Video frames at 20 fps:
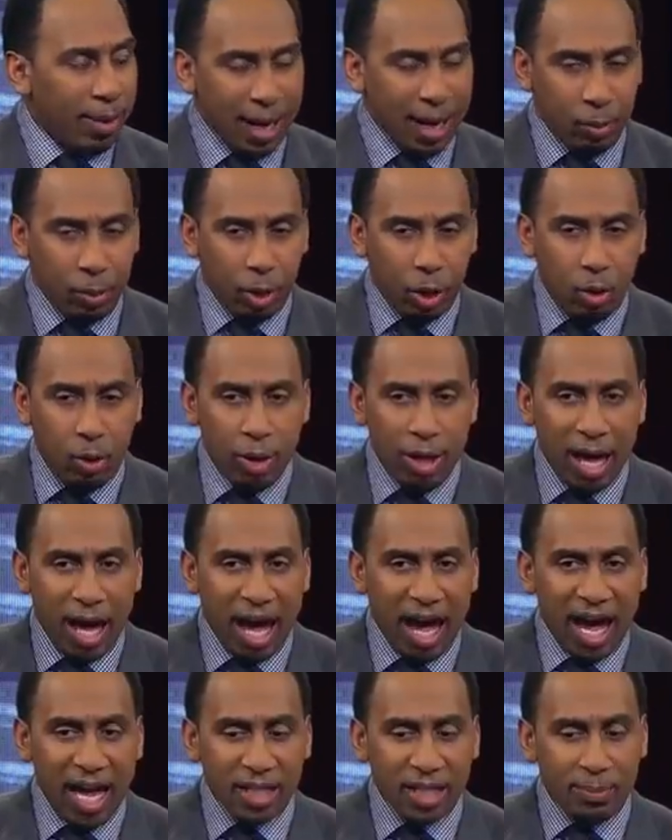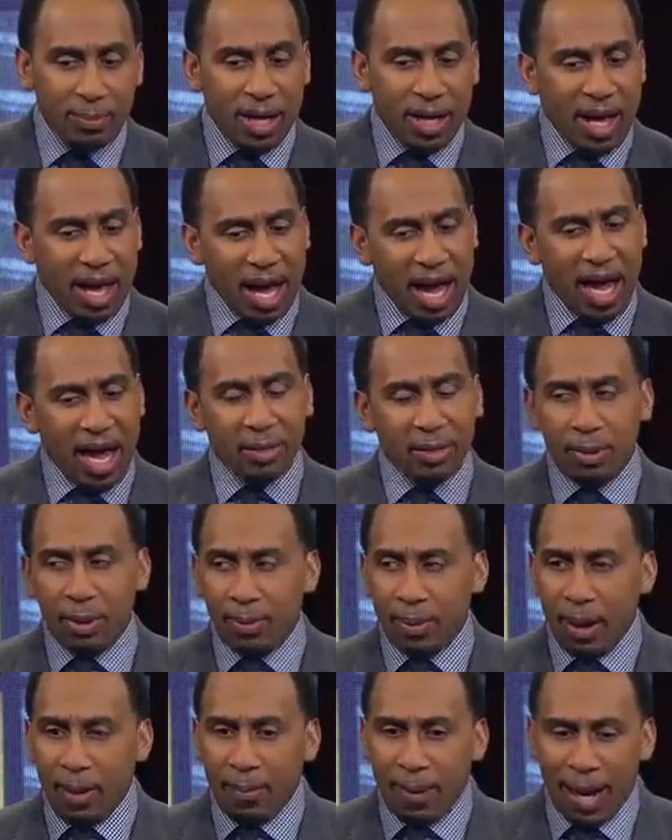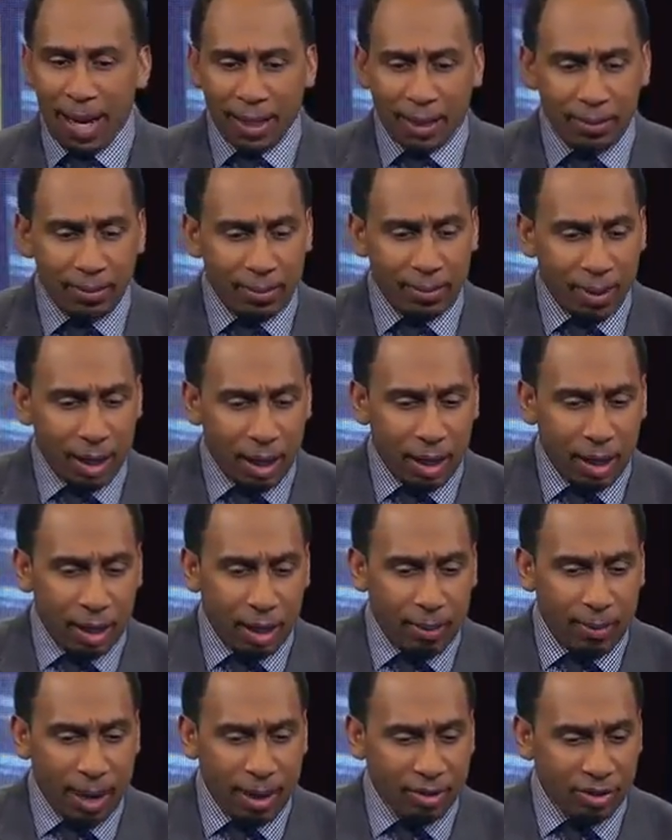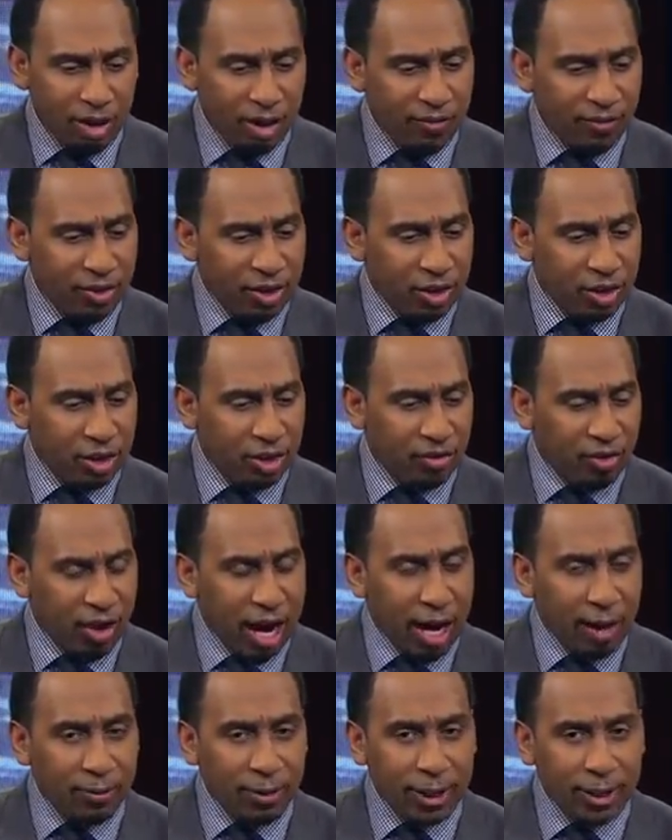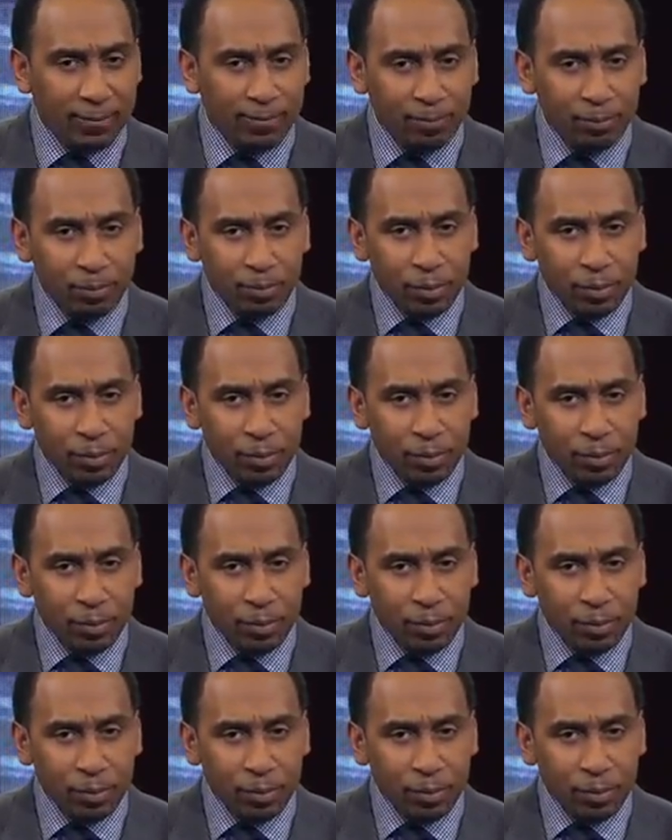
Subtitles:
were going to ask me, and they asked me about Mike and about Jeff Fisher's firing.